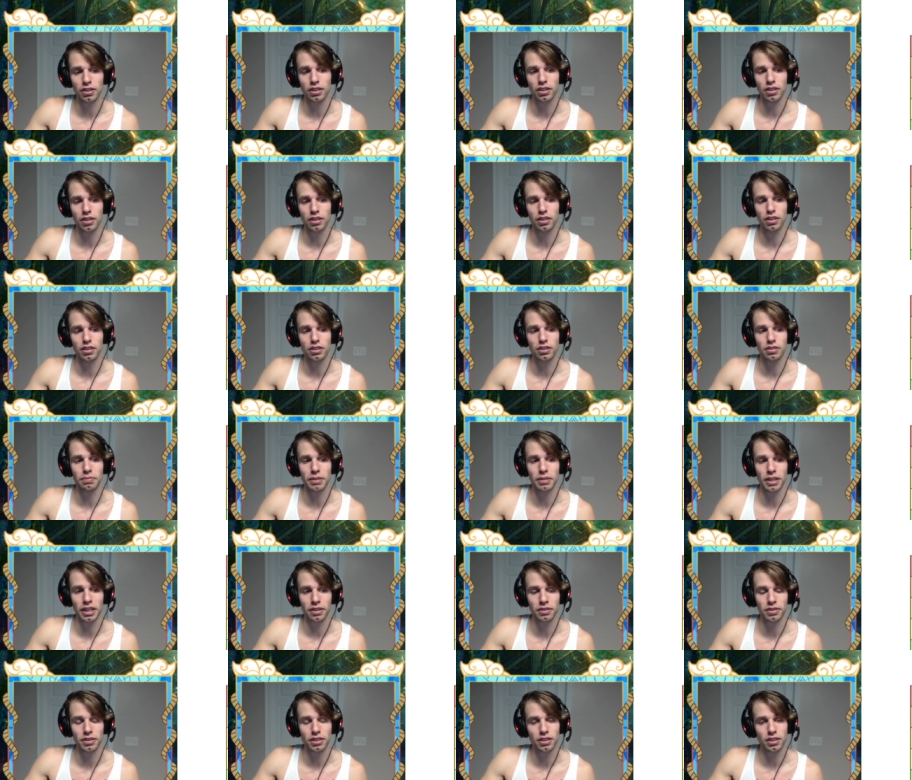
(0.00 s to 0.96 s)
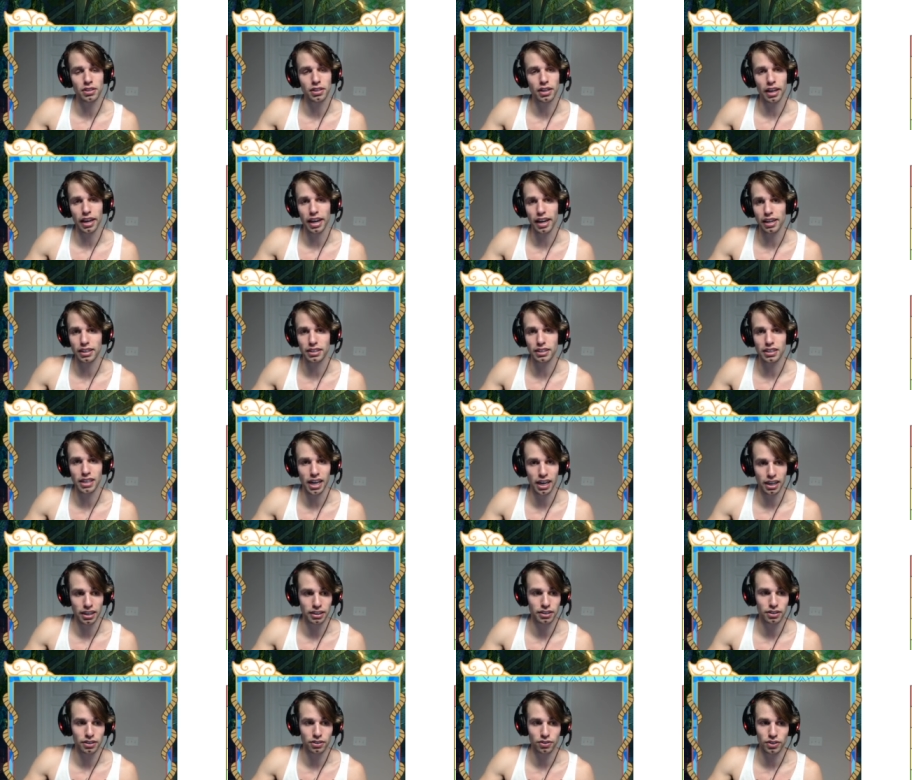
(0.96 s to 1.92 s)
The being able to negate
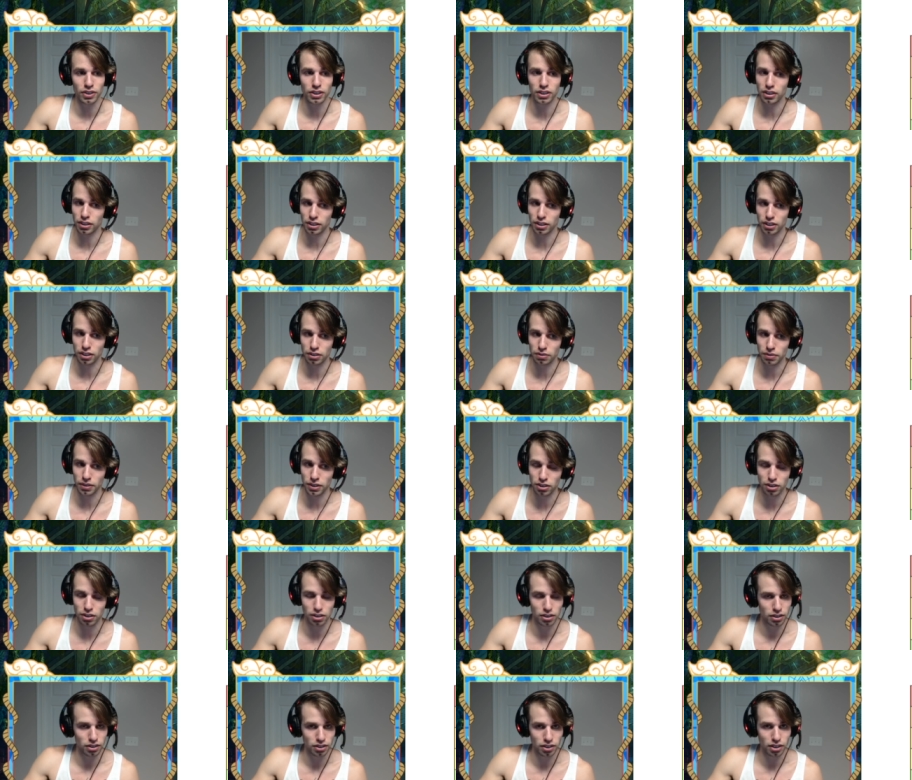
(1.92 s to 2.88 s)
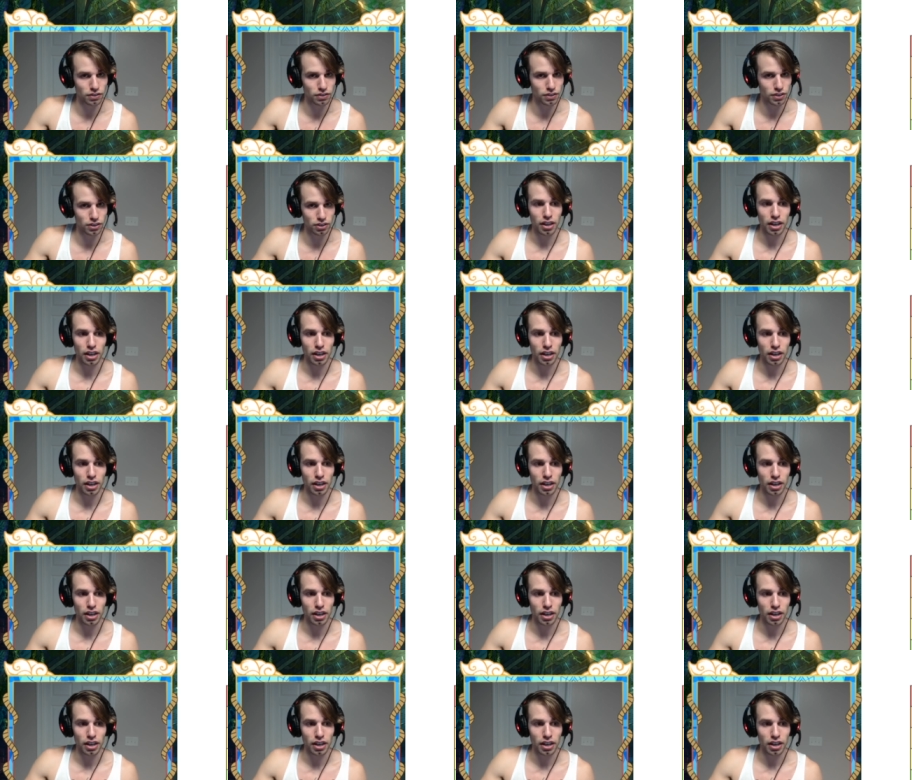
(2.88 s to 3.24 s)
attacking is really good, especially if